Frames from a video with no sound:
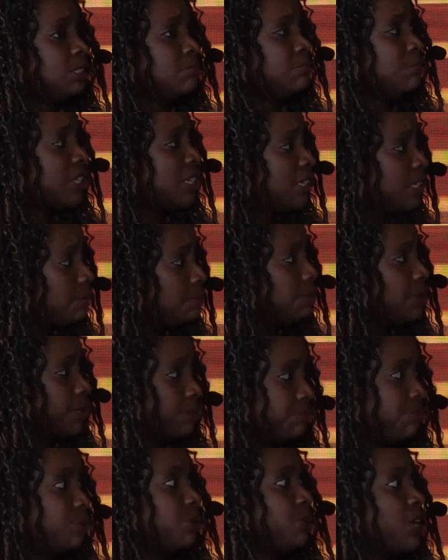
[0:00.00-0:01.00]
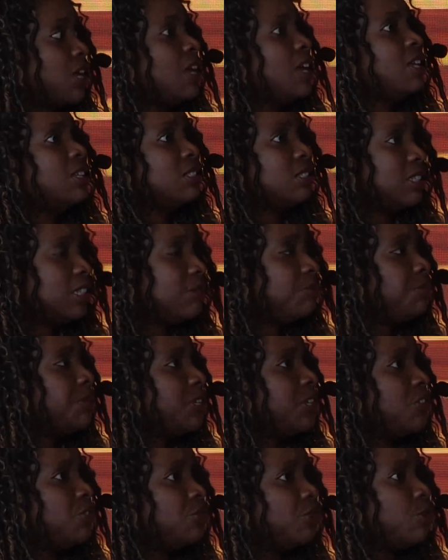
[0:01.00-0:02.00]
Many people sleeping,
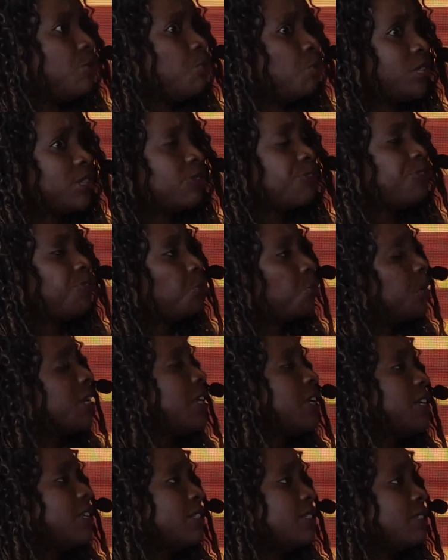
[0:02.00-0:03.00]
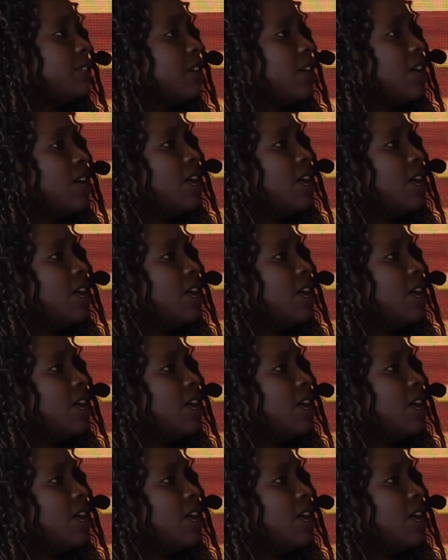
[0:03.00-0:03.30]
with friends,